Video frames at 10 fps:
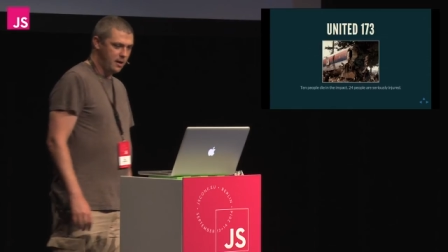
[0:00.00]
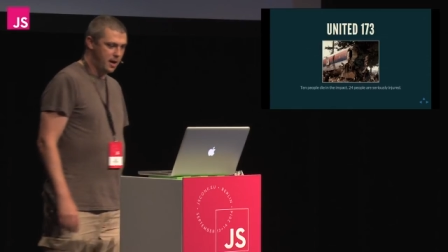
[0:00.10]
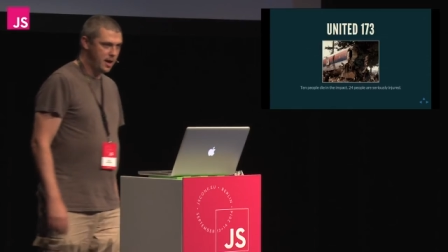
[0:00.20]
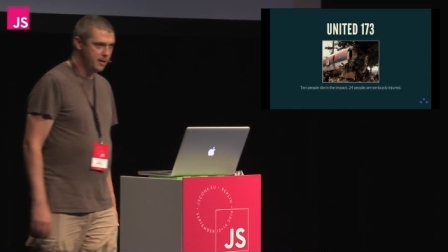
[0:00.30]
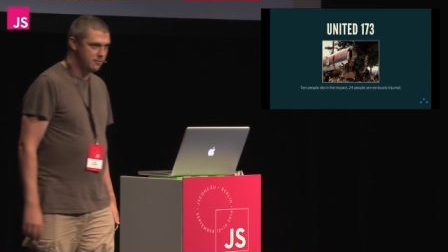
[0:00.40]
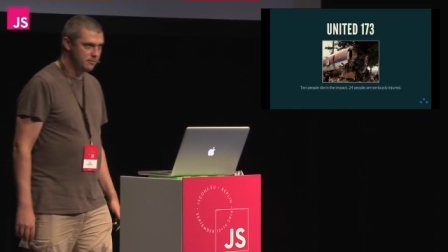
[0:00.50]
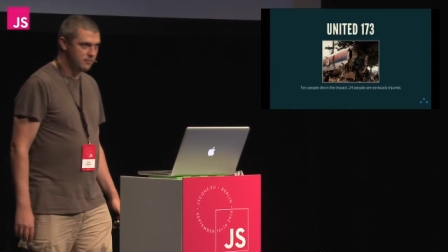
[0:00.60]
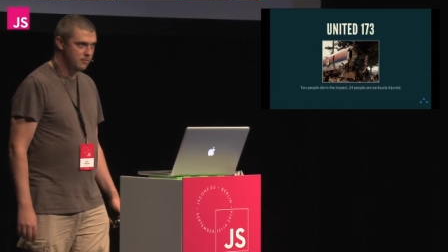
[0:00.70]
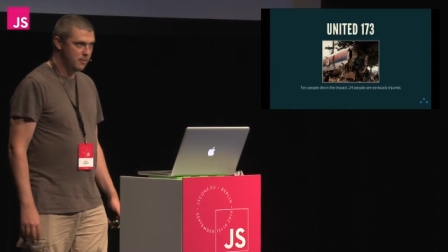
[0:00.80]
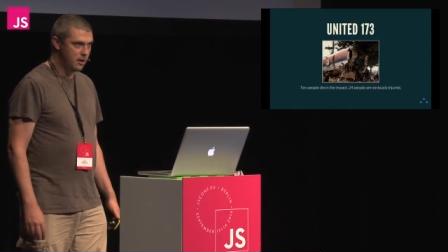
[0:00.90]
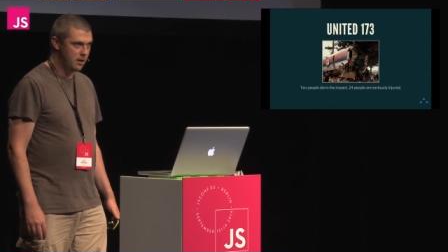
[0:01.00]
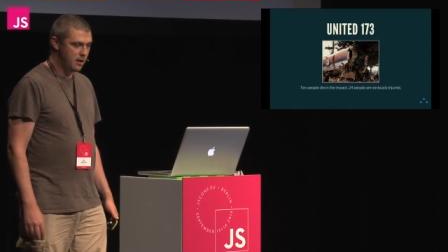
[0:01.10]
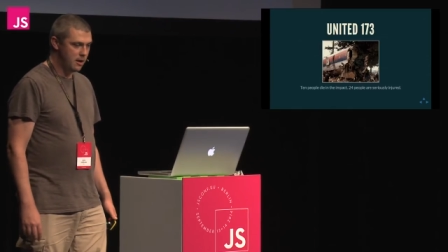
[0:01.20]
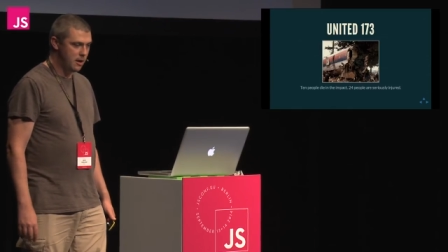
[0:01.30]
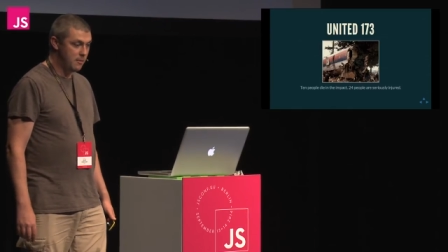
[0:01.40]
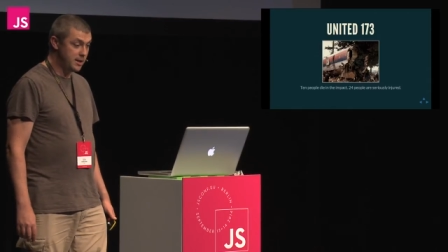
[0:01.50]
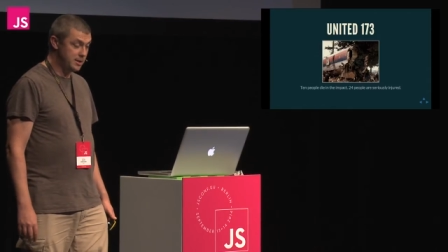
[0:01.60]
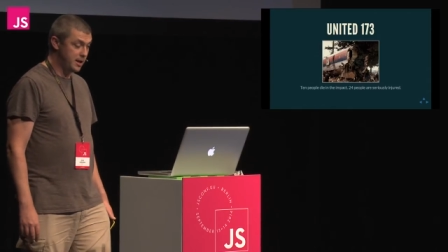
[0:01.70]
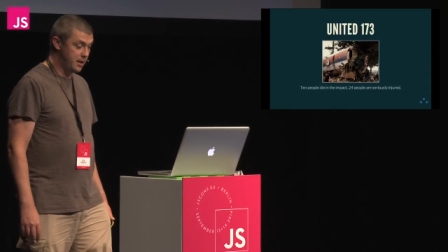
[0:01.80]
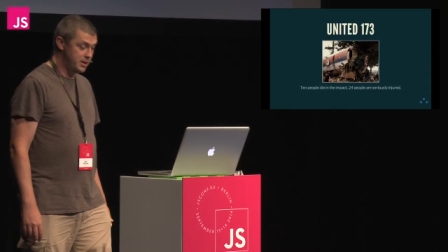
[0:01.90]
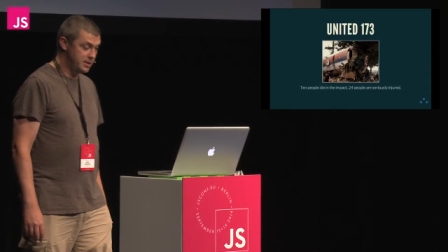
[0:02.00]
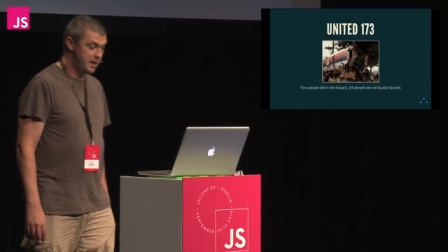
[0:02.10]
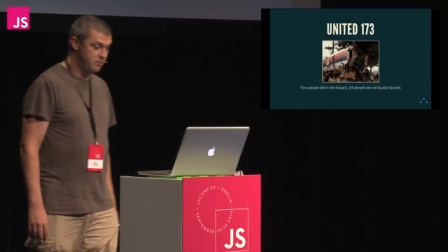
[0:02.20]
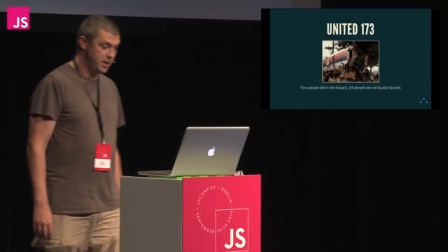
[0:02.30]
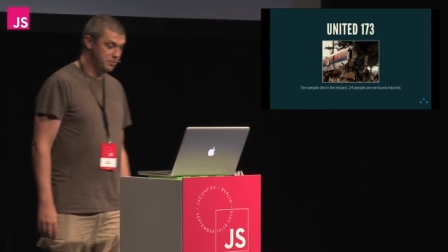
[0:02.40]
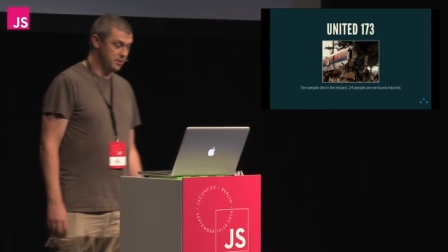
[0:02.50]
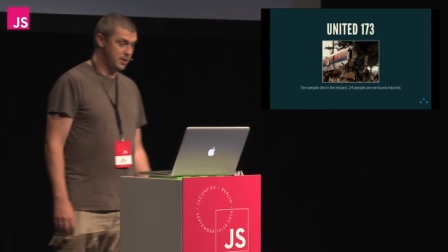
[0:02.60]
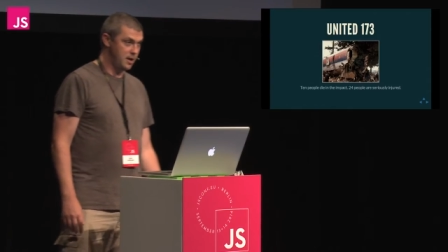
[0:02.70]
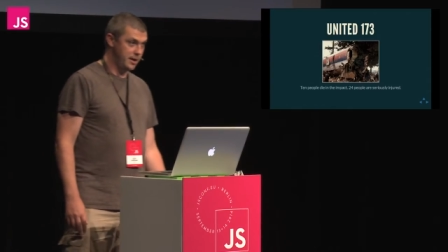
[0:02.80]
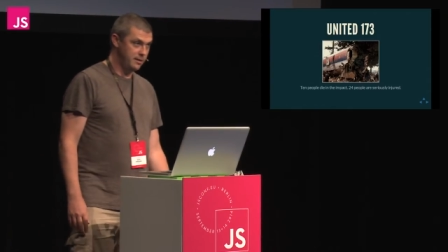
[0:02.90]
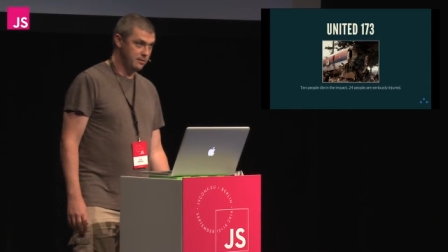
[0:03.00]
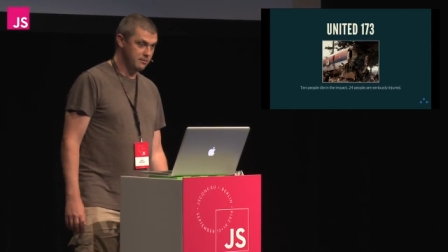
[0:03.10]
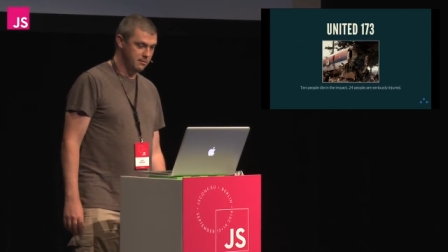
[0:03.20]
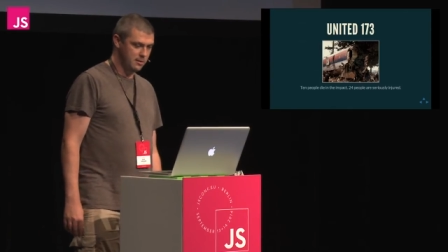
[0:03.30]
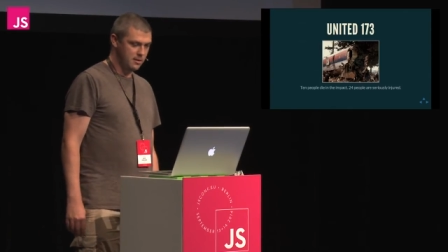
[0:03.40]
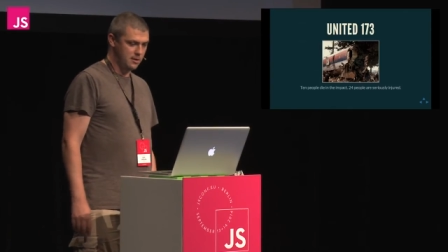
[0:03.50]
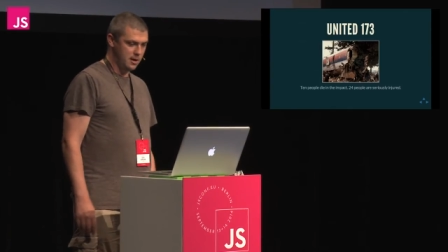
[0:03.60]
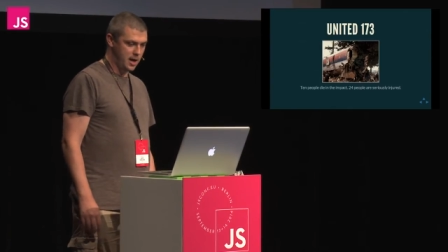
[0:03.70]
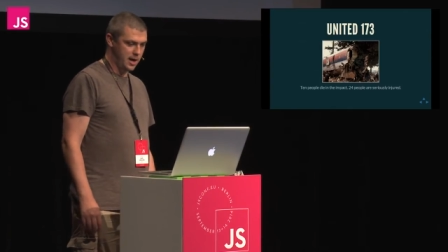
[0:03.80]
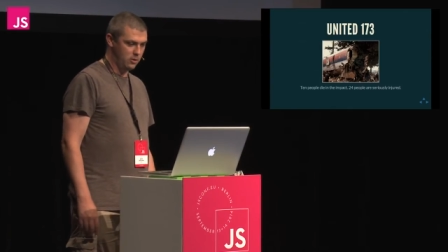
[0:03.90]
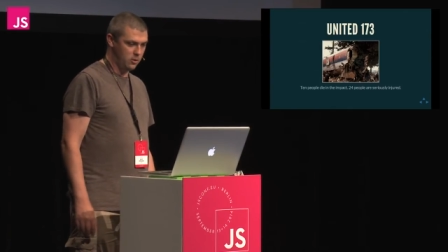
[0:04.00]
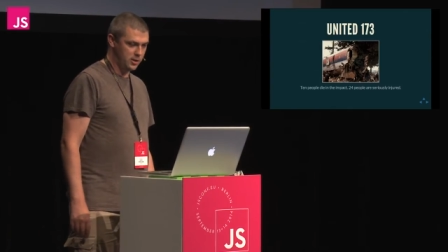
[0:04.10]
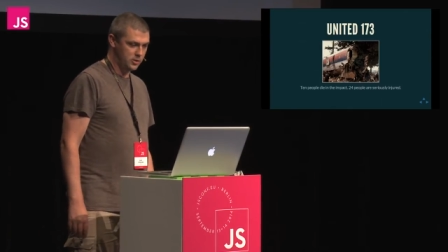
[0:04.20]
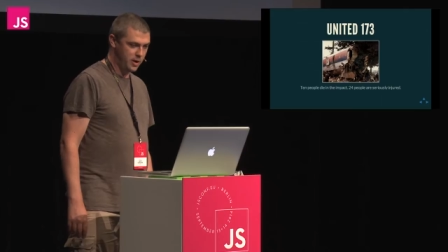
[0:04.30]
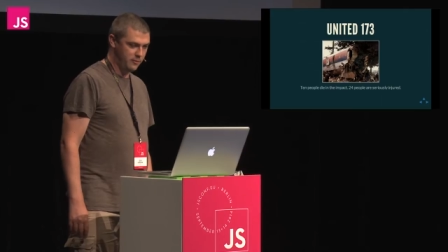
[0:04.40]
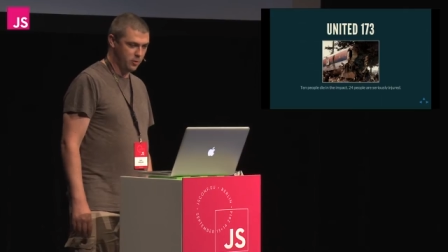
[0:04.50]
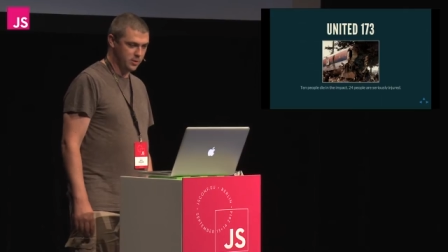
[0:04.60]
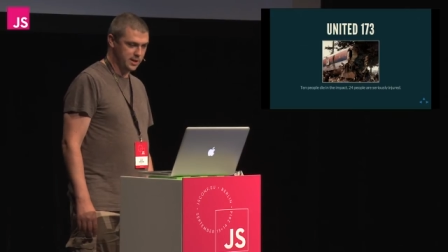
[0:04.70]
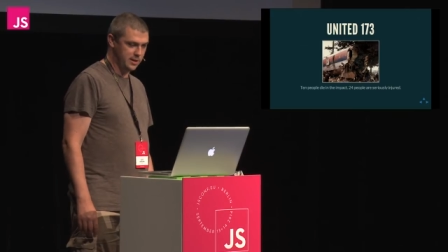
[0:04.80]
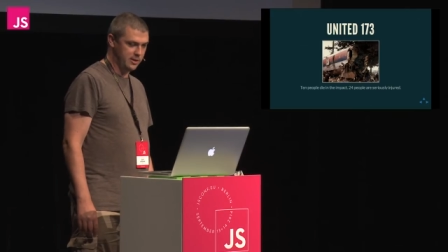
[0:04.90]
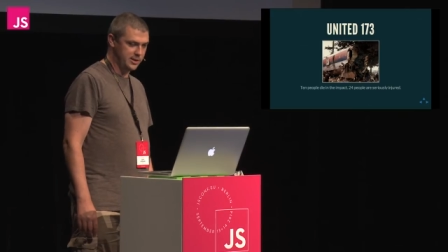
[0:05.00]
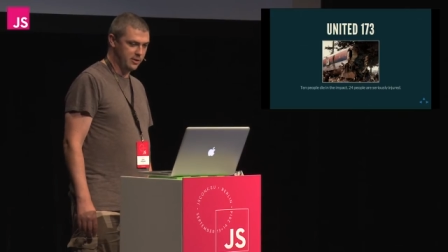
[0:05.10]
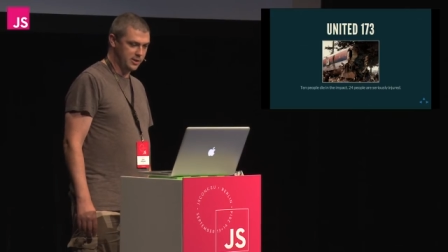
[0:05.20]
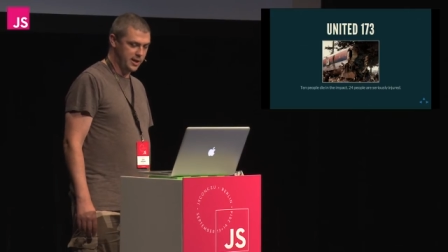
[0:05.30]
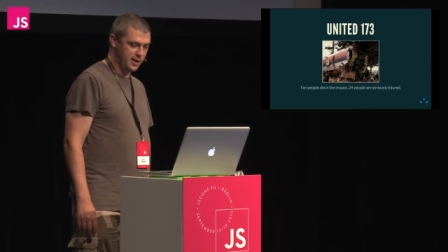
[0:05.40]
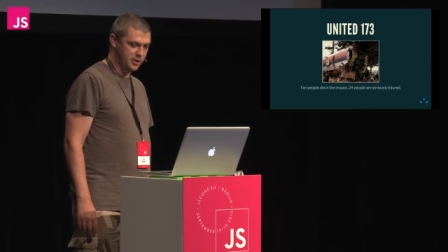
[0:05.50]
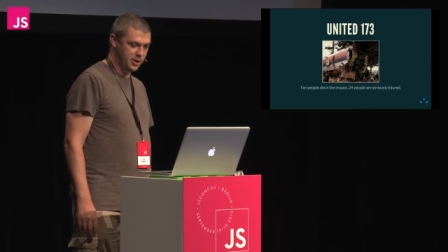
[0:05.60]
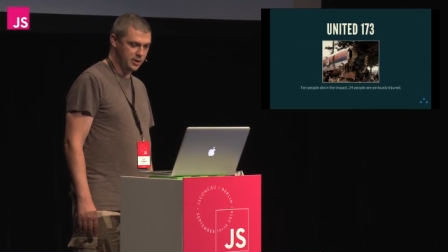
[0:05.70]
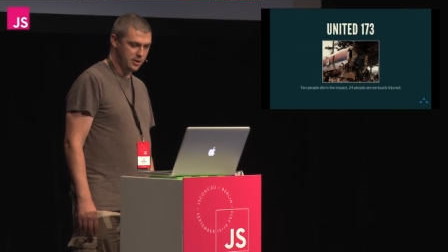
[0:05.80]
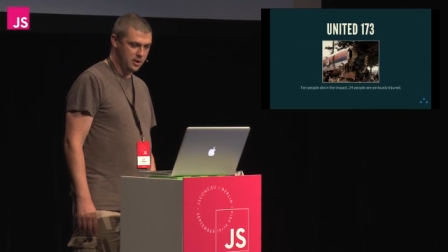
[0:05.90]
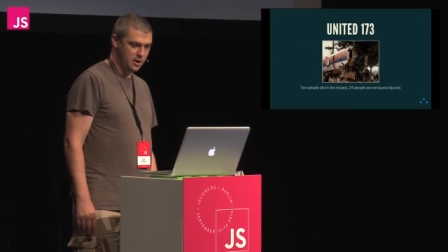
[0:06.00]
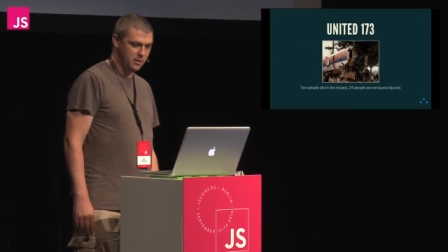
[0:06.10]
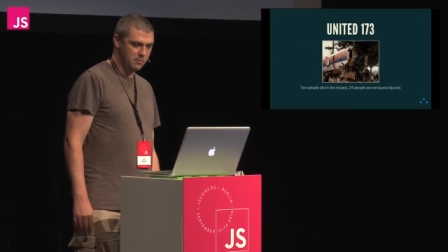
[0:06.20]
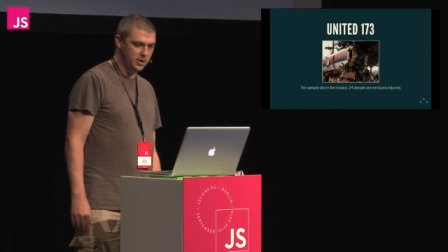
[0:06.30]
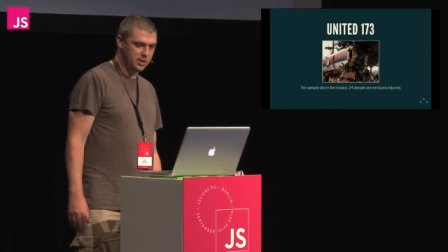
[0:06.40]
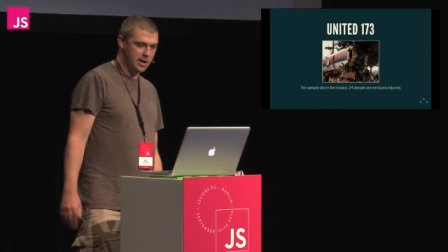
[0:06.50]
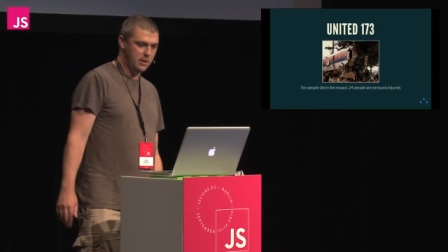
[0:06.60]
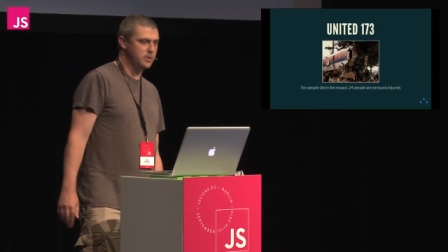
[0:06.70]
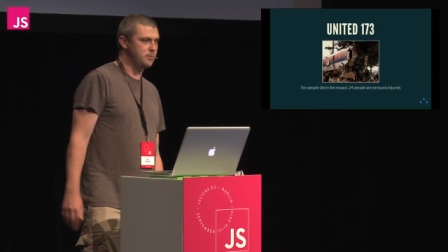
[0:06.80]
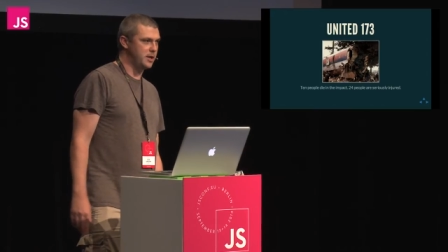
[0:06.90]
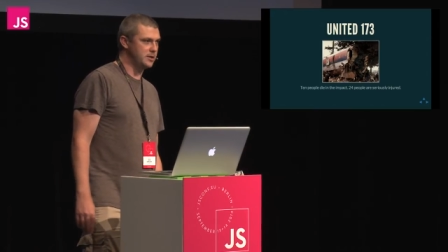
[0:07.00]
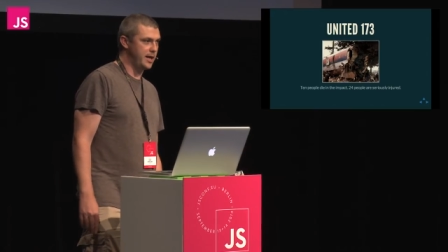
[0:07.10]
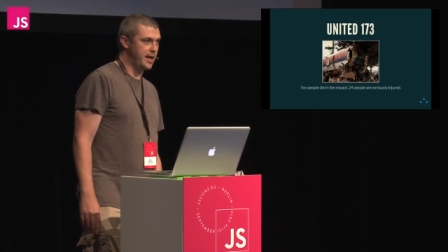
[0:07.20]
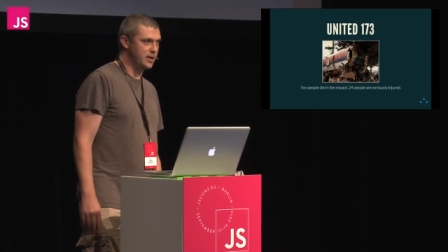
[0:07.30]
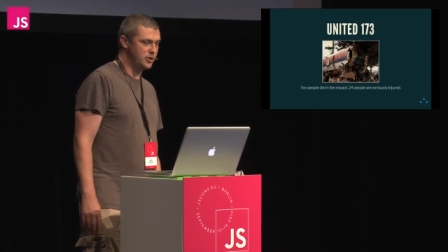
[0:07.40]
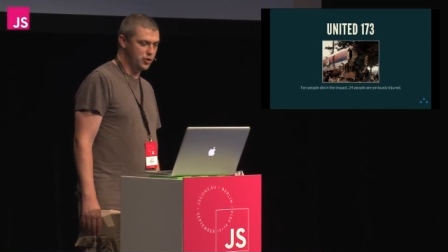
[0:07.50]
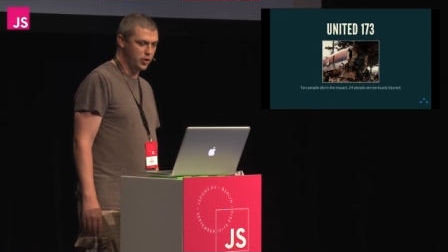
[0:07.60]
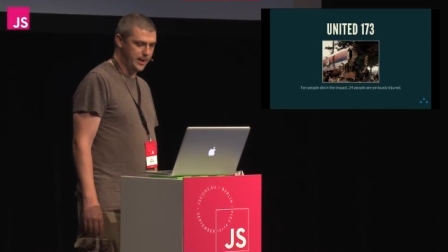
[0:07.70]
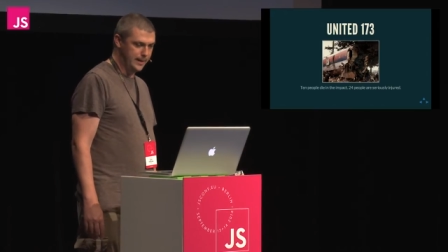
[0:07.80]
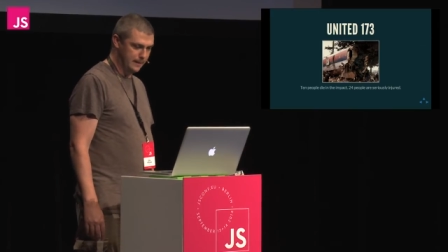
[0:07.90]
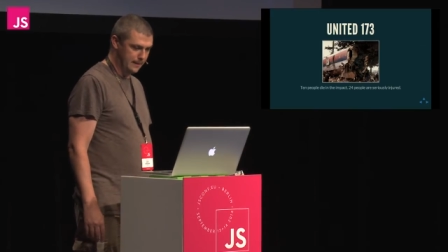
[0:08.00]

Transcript: Um, amazingly, only 10 people died, uh, although 24 were ser seriously injured. Most of that was because they hit a tree.